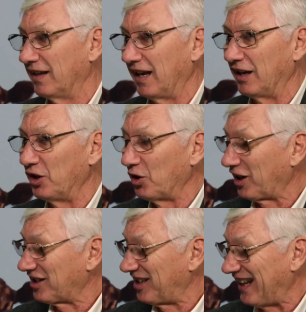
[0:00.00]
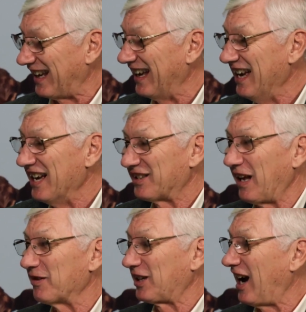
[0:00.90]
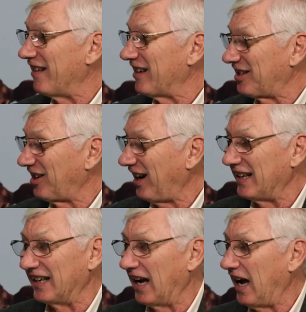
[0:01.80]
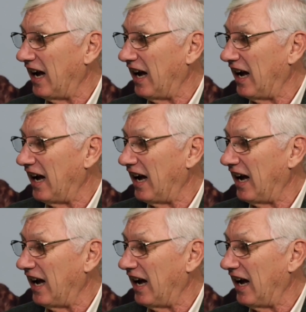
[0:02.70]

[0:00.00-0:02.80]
New York City. So that was kind of exciting.